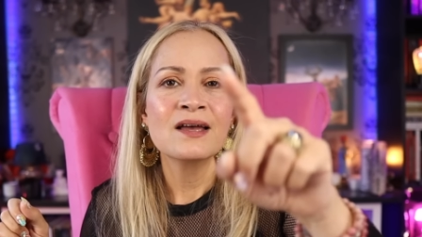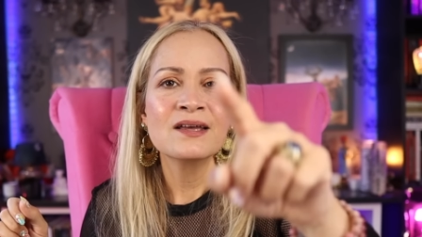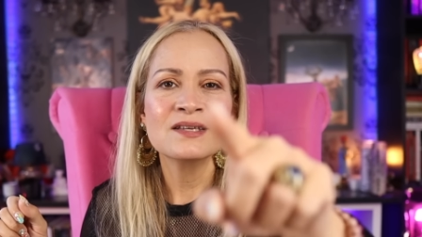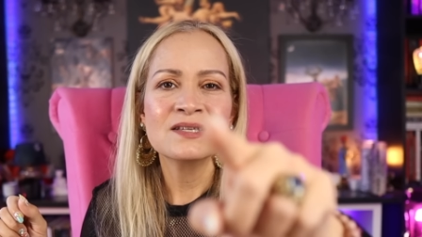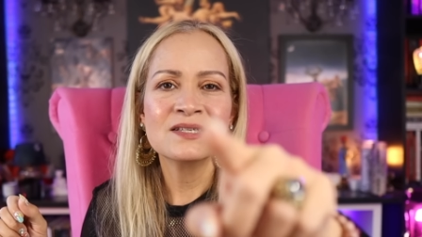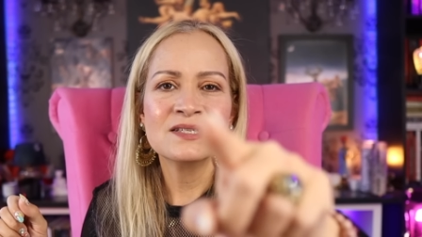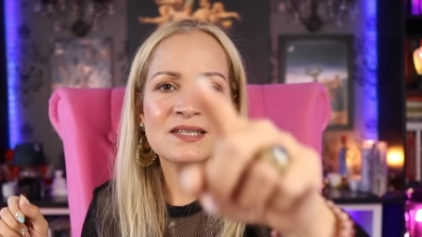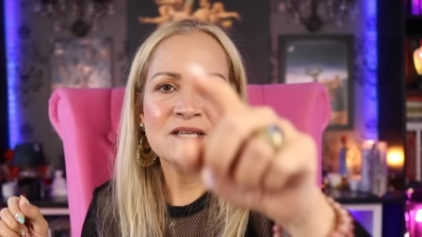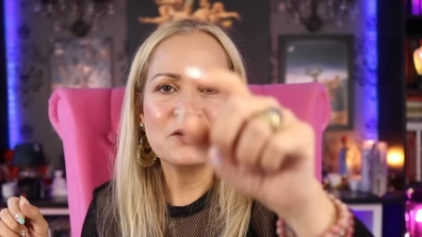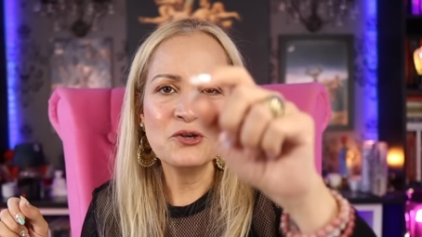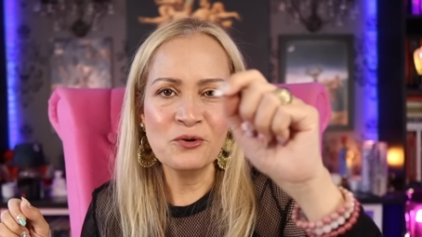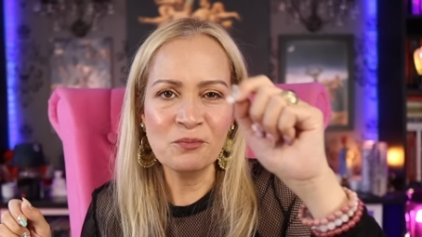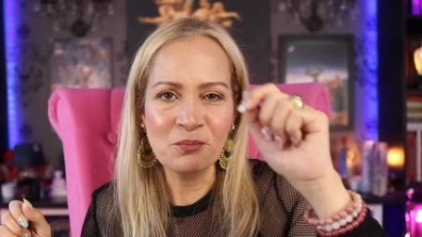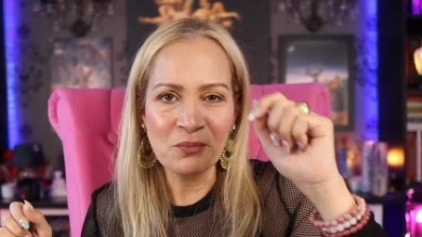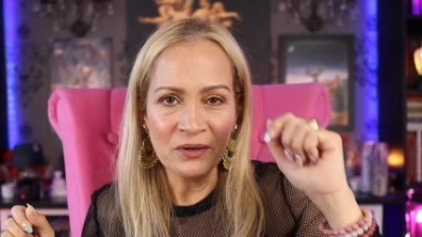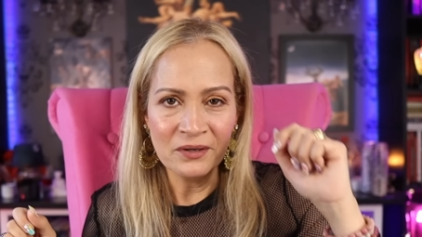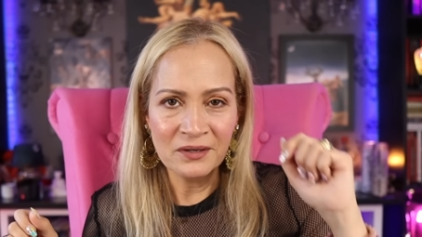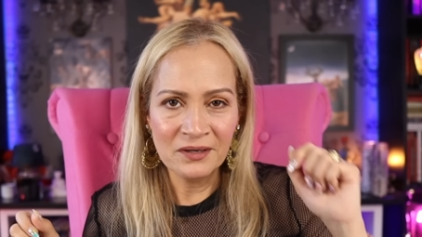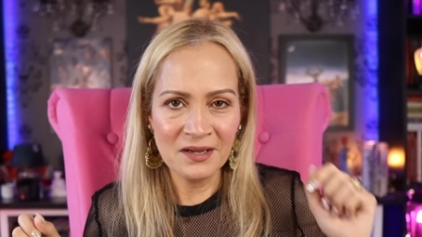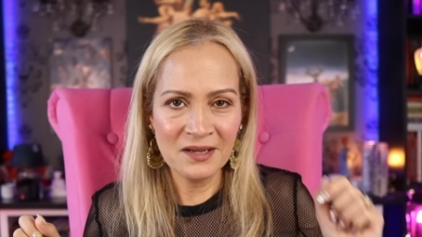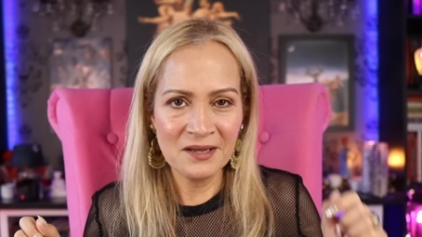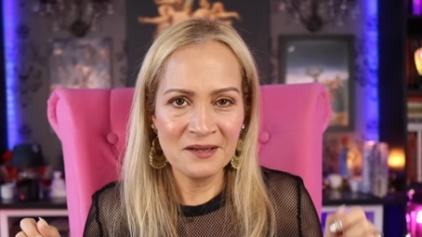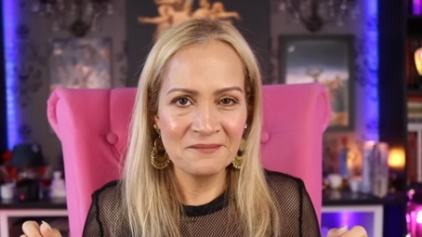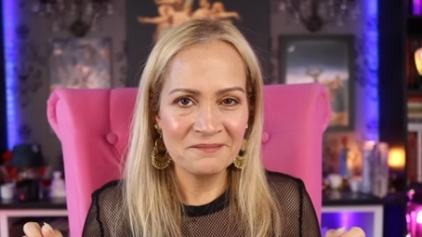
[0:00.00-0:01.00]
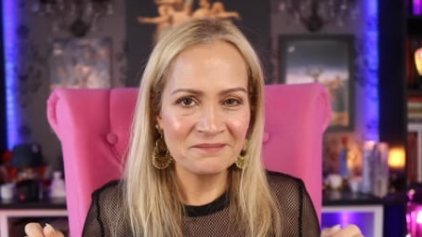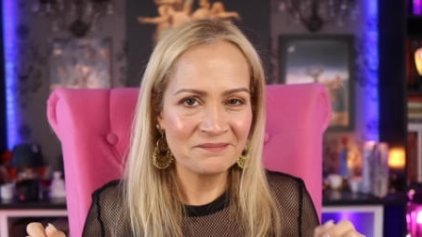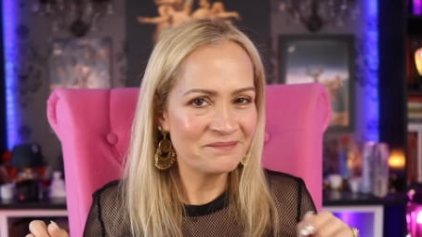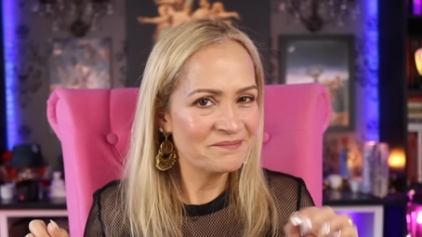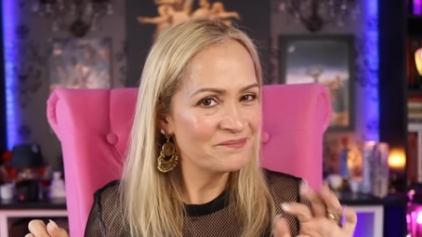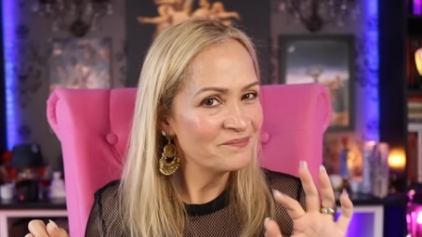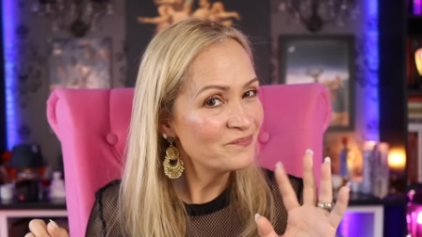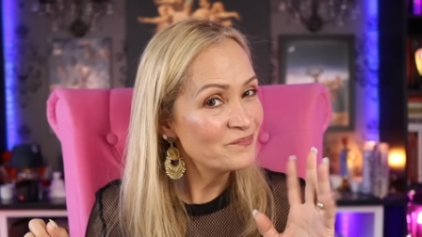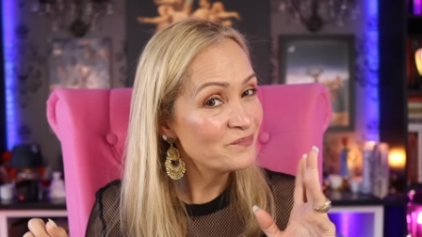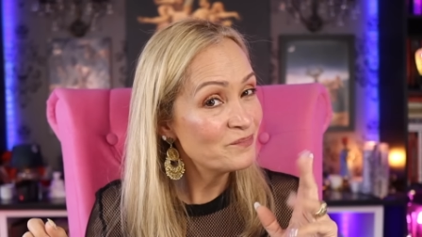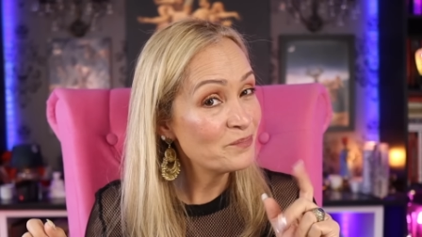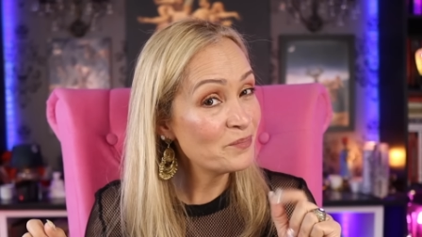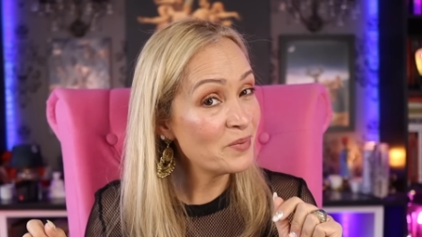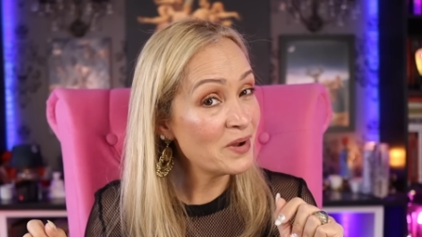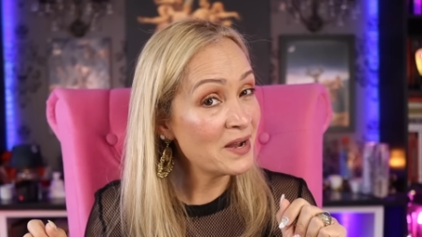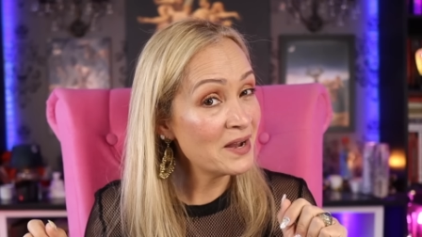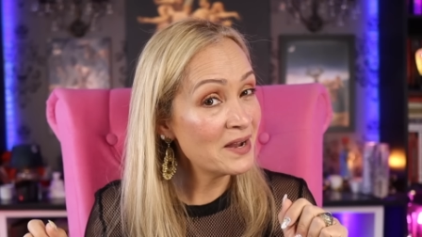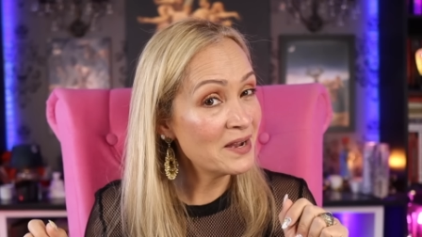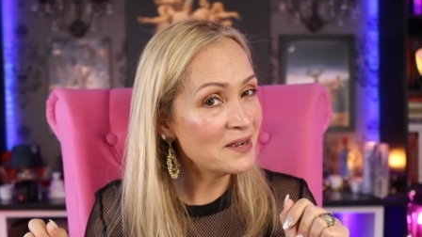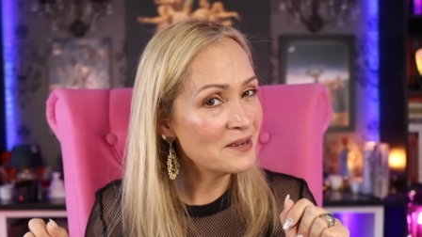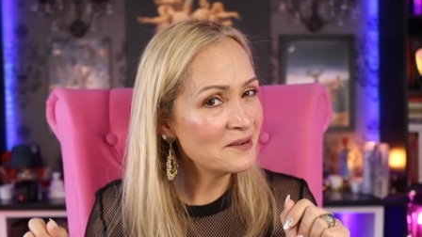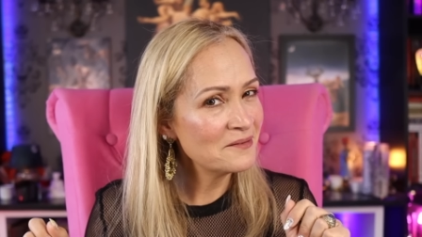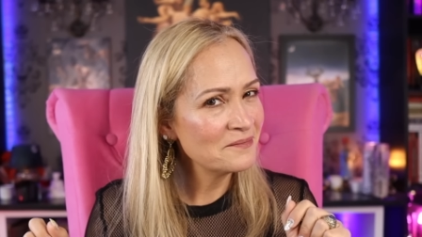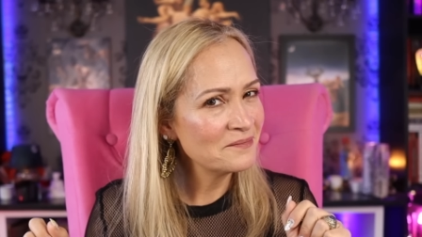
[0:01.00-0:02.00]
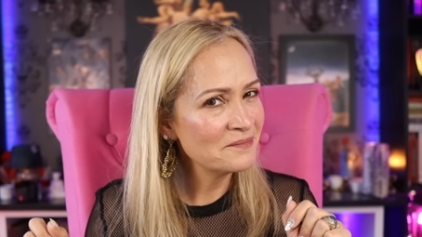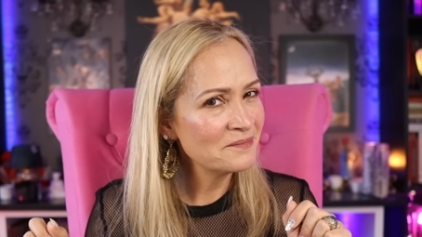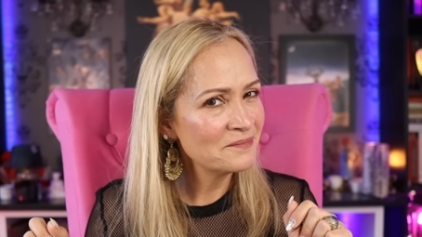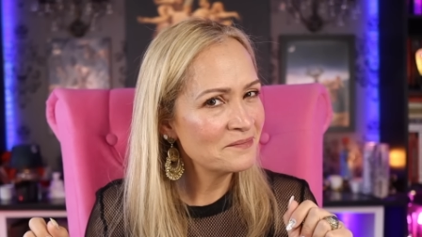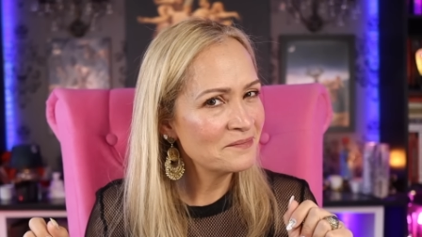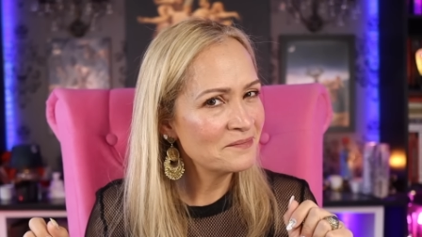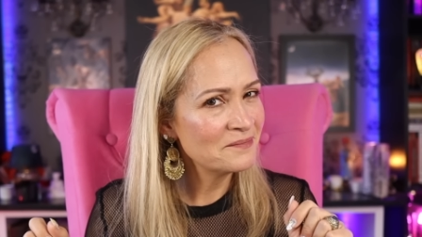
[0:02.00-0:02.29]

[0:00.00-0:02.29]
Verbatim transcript: See you Monday. Bye.